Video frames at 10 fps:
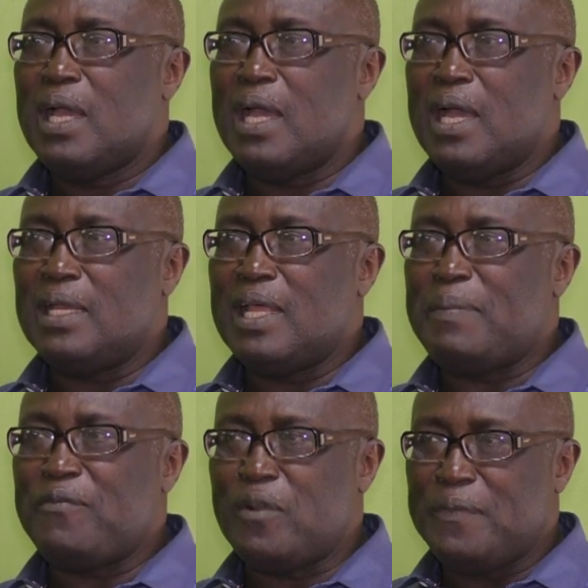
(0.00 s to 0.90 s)
And
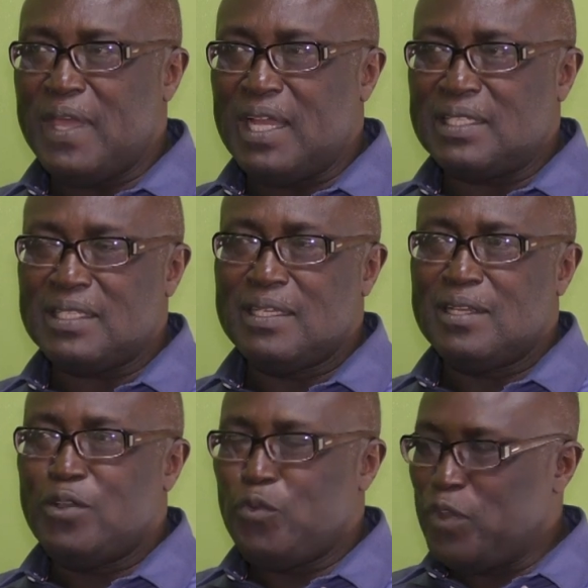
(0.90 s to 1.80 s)
apart from that,
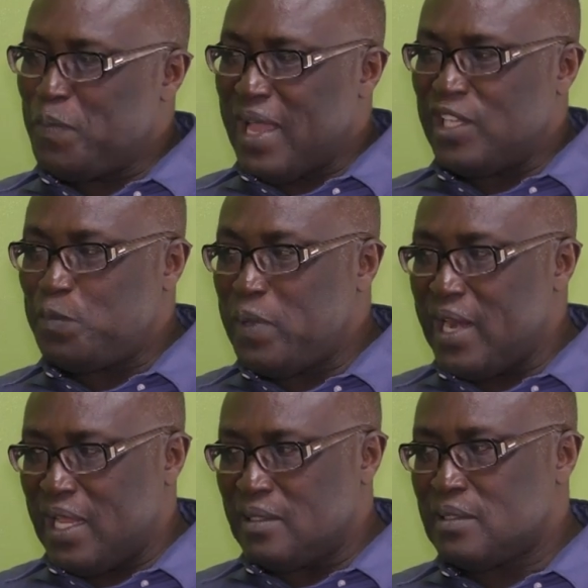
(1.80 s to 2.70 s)
with my
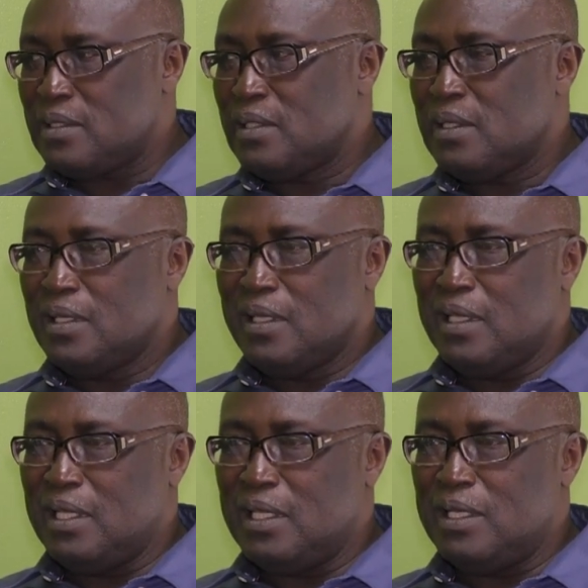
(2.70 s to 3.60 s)
experience
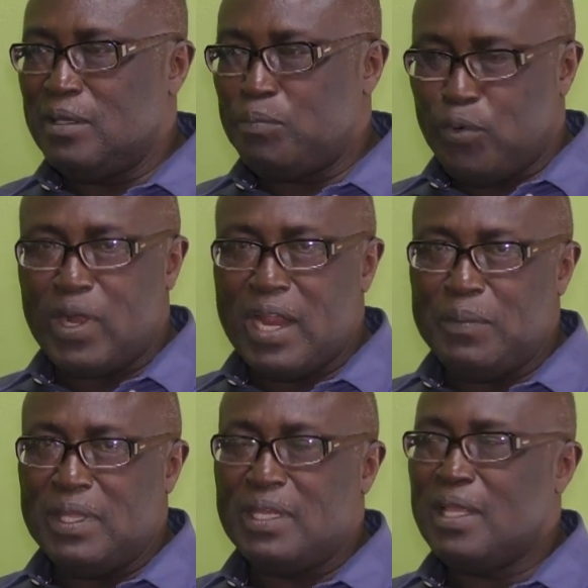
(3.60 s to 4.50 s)
in
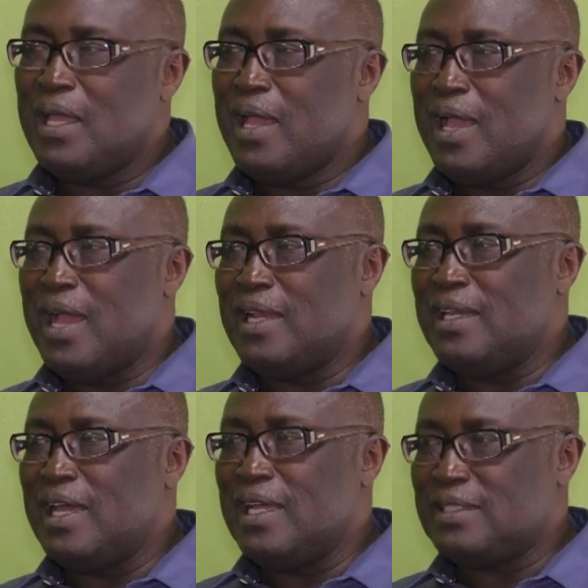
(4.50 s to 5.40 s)
programming
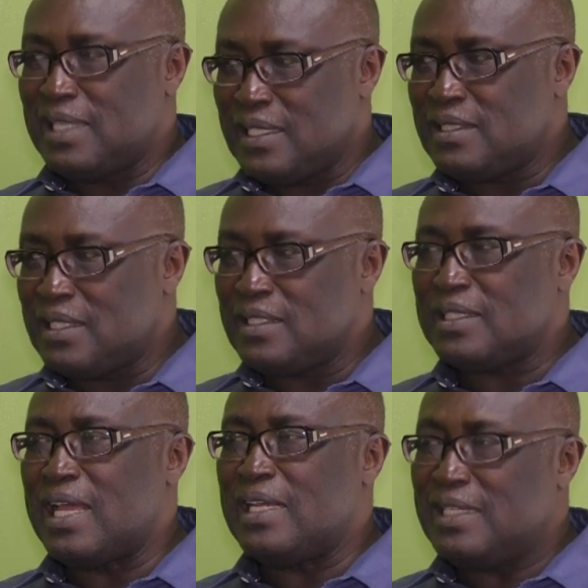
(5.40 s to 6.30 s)
and
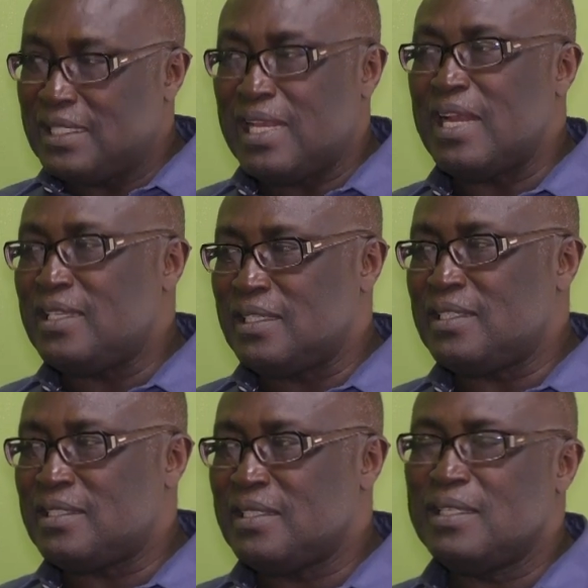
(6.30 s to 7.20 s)
statistics and data
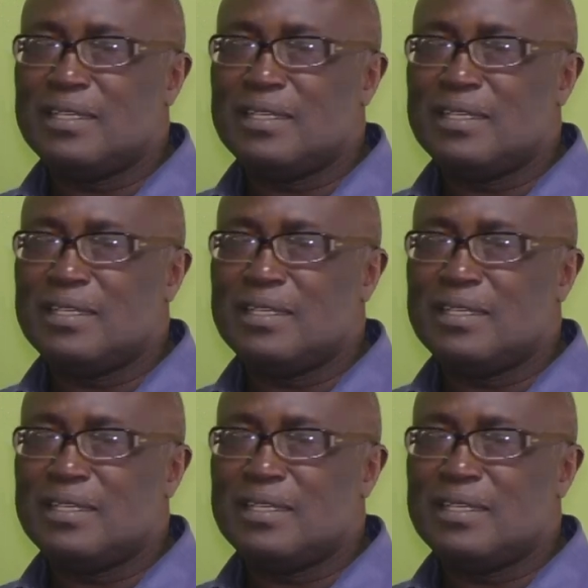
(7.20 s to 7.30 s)
analysis,